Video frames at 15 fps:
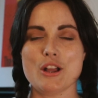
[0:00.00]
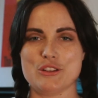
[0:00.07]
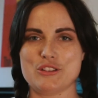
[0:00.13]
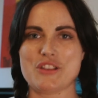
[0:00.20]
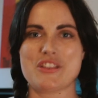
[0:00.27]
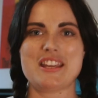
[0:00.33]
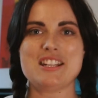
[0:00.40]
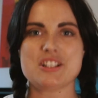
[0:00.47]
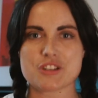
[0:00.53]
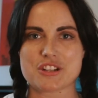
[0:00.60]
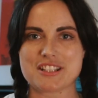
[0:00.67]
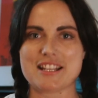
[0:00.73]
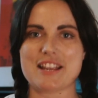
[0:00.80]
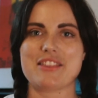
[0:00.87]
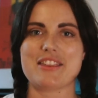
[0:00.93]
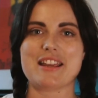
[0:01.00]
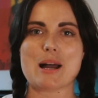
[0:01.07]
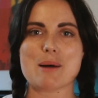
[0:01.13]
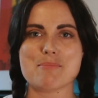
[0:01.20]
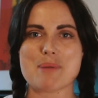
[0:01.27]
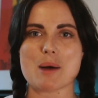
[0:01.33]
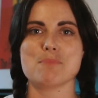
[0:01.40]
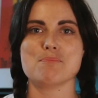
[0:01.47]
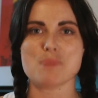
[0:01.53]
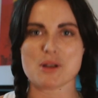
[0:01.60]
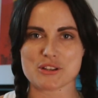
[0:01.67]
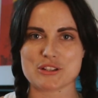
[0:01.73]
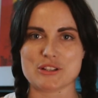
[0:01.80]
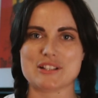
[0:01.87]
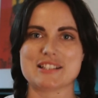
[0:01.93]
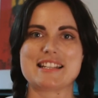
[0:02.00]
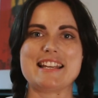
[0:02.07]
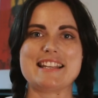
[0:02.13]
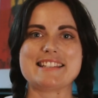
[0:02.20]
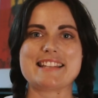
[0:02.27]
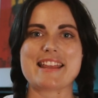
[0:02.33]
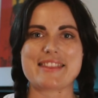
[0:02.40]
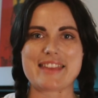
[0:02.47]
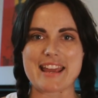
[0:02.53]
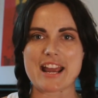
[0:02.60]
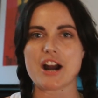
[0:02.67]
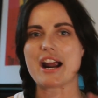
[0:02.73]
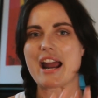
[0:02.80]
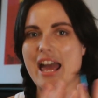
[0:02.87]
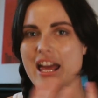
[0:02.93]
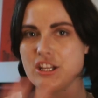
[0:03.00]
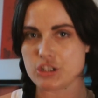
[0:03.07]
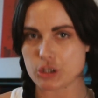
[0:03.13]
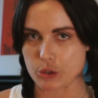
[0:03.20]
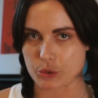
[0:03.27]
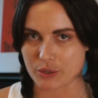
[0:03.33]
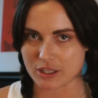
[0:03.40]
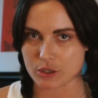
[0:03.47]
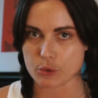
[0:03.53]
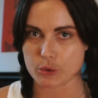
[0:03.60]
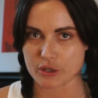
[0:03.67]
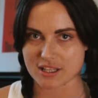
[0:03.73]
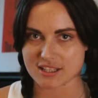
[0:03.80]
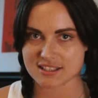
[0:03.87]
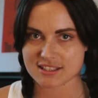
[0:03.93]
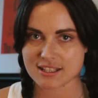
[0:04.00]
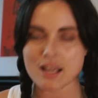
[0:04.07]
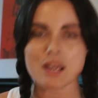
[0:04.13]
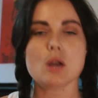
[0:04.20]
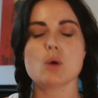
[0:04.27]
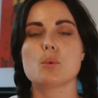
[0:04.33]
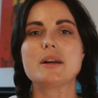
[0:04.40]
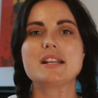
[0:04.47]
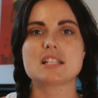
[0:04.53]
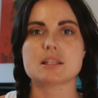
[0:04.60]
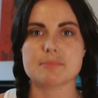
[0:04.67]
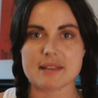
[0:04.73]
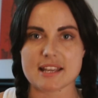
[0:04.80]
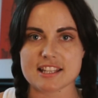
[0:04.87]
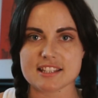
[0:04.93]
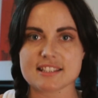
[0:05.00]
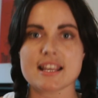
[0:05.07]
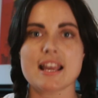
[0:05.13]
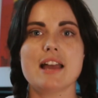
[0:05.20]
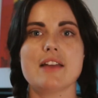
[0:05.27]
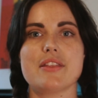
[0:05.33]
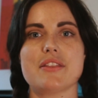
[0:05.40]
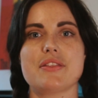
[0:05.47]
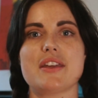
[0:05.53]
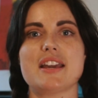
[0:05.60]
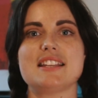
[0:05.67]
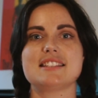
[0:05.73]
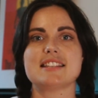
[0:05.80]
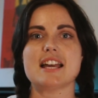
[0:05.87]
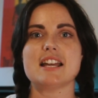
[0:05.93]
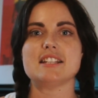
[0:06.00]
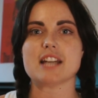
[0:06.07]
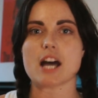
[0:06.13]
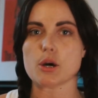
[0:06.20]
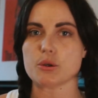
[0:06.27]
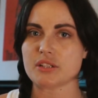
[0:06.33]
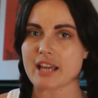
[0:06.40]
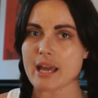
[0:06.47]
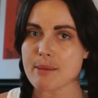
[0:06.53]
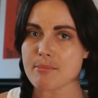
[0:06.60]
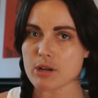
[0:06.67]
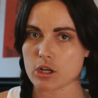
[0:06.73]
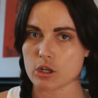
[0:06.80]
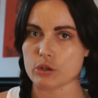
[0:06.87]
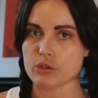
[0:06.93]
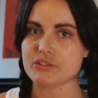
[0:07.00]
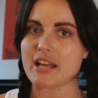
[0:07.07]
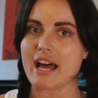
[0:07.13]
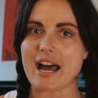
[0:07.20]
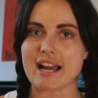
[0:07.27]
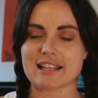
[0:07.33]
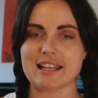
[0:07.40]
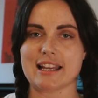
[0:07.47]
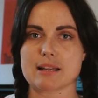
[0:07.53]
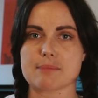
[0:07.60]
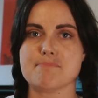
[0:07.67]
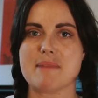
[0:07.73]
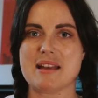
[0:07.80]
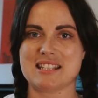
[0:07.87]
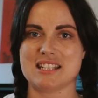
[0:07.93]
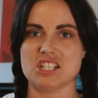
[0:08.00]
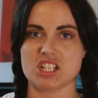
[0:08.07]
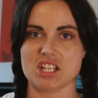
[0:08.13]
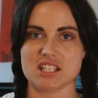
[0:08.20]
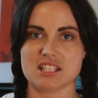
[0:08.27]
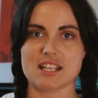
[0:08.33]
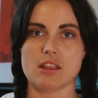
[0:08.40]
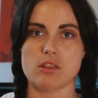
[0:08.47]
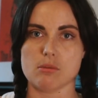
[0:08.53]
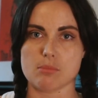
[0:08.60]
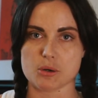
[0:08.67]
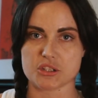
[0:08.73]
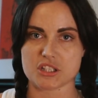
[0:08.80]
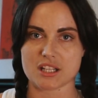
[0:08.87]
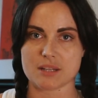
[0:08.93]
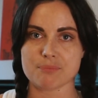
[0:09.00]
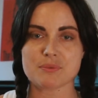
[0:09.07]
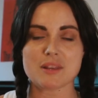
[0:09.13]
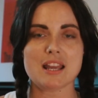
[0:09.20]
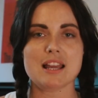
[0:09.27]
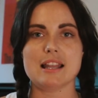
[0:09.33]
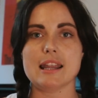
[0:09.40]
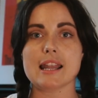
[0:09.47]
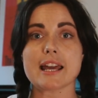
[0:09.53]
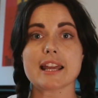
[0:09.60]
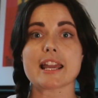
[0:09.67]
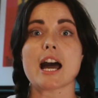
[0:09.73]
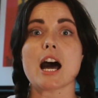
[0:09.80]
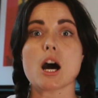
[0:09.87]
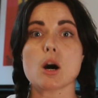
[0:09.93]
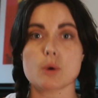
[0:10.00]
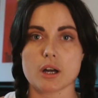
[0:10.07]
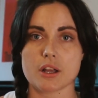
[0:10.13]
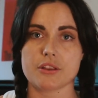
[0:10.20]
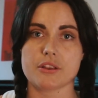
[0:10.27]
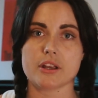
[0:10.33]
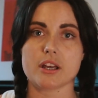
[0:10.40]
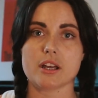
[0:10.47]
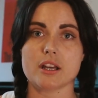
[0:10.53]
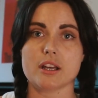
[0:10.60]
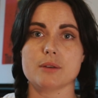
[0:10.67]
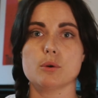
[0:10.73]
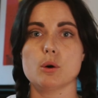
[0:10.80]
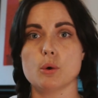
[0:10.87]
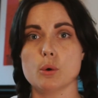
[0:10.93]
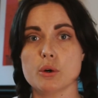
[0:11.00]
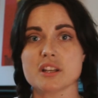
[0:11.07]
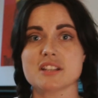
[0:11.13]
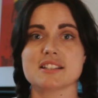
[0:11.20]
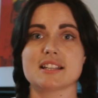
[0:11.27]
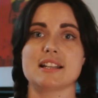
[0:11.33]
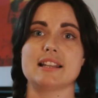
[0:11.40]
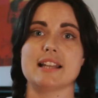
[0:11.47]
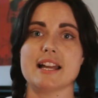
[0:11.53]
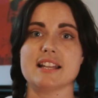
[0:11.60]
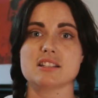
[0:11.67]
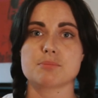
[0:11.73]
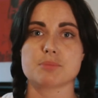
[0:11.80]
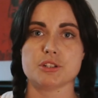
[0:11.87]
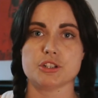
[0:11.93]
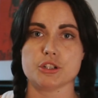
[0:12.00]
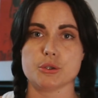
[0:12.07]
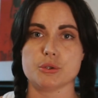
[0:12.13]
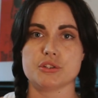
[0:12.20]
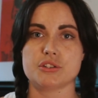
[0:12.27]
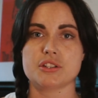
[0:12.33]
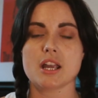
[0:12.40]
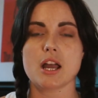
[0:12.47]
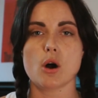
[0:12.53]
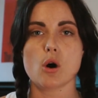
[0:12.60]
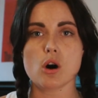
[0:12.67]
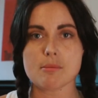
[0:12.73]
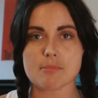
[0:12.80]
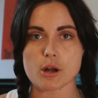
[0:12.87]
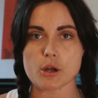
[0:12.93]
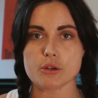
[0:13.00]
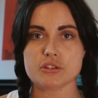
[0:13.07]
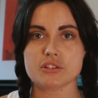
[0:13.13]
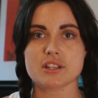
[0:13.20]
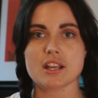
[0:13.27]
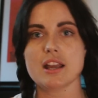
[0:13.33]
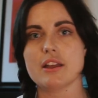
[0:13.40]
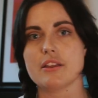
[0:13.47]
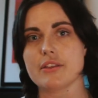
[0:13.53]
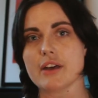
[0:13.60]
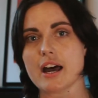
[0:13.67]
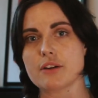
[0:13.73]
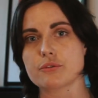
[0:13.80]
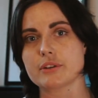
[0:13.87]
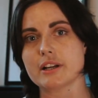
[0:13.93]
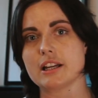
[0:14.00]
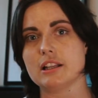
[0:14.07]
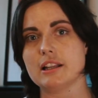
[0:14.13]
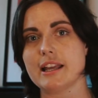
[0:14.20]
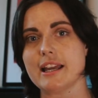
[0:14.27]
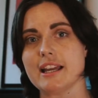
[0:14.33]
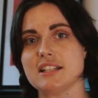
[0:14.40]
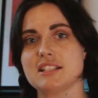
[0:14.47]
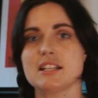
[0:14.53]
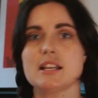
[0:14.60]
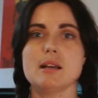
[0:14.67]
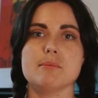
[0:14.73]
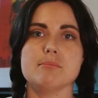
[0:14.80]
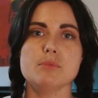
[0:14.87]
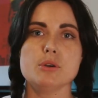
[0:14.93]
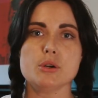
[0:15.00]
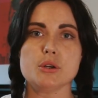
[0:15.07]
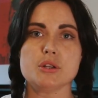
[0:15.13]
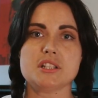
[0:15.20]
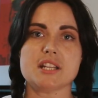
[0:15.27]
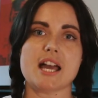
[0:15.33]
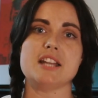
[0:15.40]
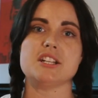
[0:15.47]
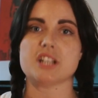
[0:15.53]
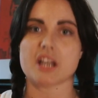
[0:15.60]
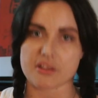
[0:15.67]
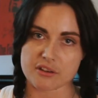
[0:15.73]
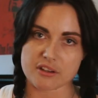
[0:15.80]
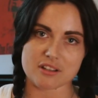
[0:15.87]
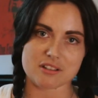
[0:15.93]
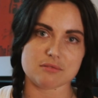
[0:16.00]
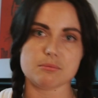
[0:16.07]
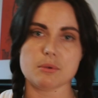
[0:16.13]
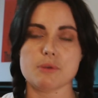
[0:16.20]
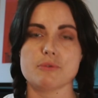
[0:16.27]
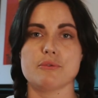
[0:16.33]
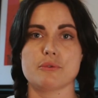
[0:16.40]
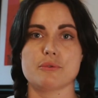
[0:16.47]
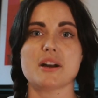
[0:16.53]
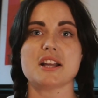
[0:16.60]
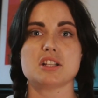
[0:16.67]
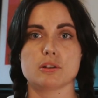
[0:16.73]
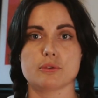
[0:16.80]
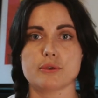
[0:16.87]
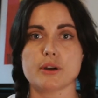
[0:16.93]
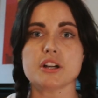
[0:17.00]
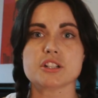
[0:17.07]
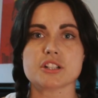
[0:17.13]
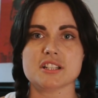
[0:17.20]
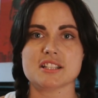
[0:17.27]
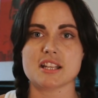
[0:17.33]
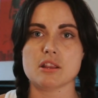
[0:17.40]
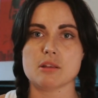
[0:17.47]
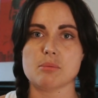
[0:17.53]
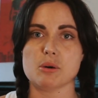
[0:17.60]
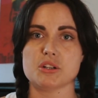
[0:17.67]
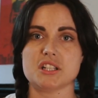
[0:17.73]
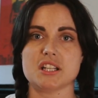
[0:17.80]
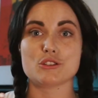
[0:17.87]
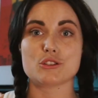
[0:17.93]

So the interesting thing about muscles is that they are endocrine organs, which means that they send out chemicals that act like messengers in the body. Like how other organs and glands produce hormones that regulate mood and other vital functions in the body.